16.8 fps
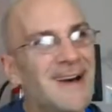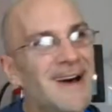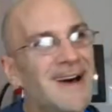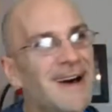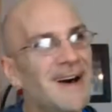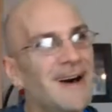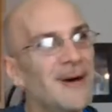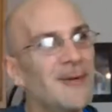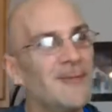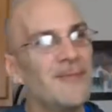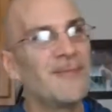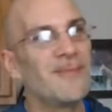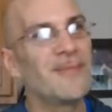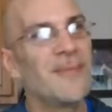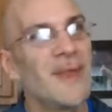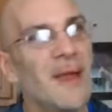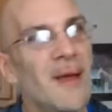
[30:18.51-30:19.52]
Um,
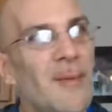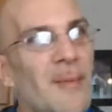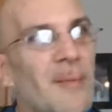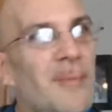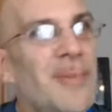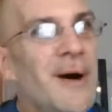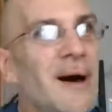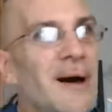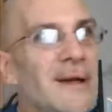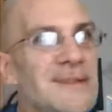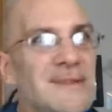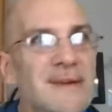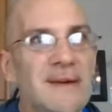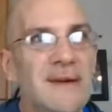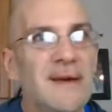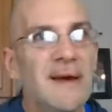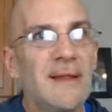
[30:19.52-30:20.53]
but
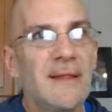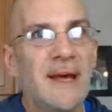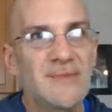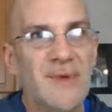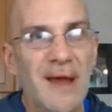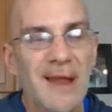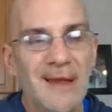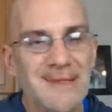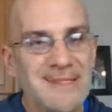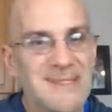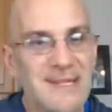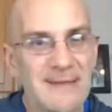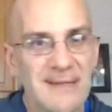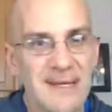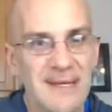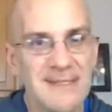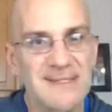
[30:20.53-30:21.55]
that's why I like to
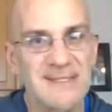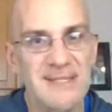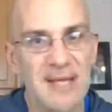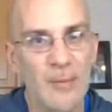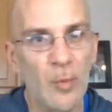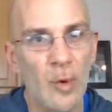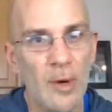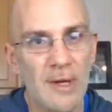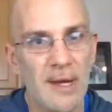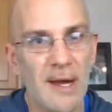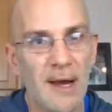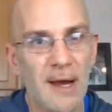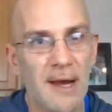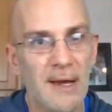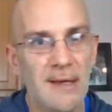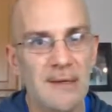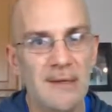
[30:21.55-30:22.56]
set things somewhat
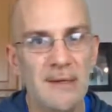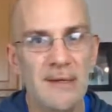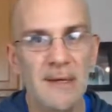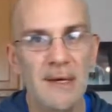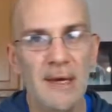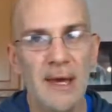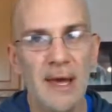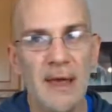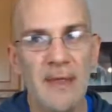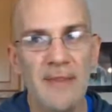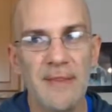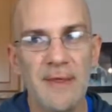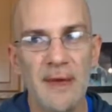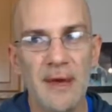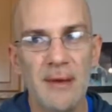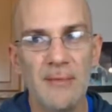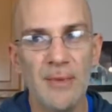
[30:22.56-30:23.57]
high and
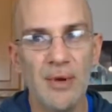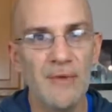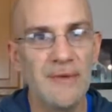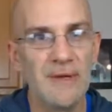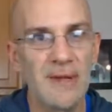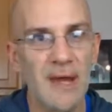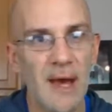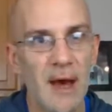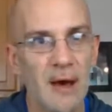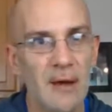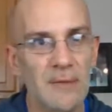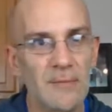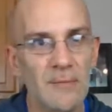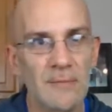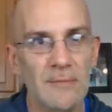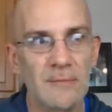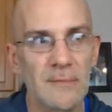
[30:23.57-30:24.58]
then move it
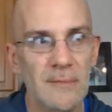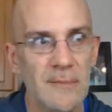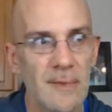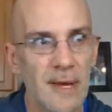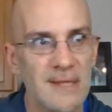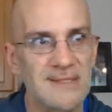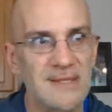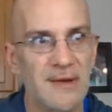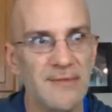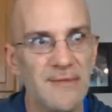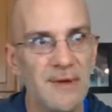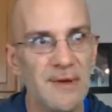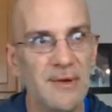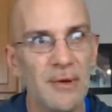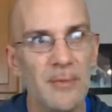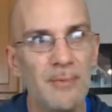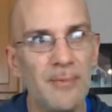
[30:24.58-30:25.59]
down as I
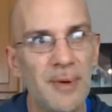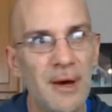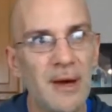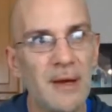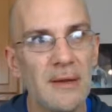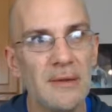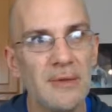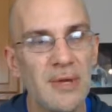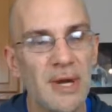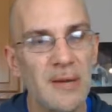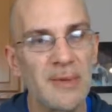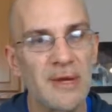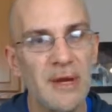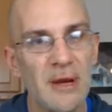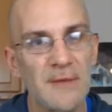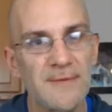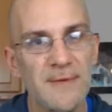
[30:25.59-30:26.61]
feel. But you got to
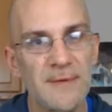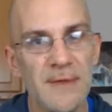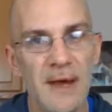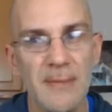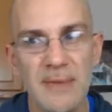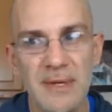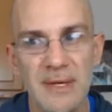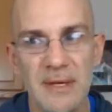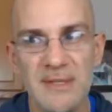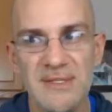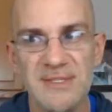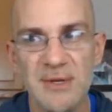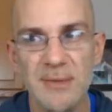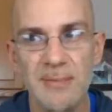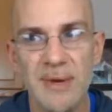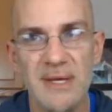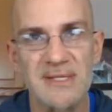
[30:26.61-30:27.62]
be careful of that, because
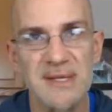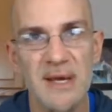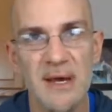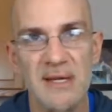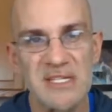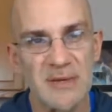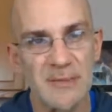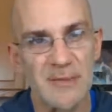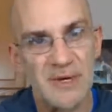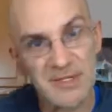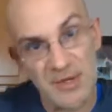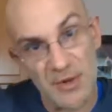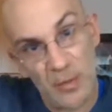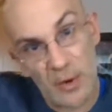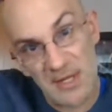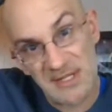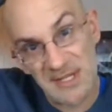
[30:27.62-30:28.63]
your best customers are
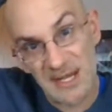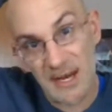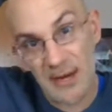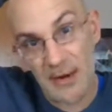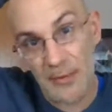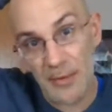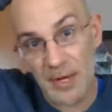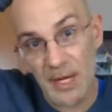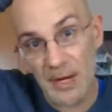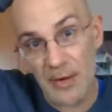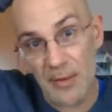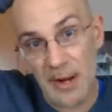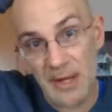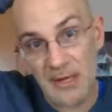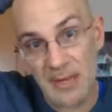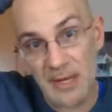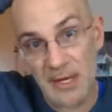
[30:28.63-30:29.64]
the ones that hit you
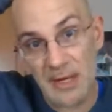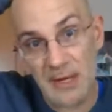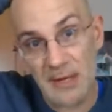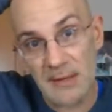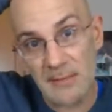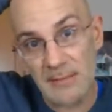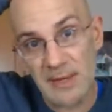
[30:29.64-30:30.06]
right at the beginning.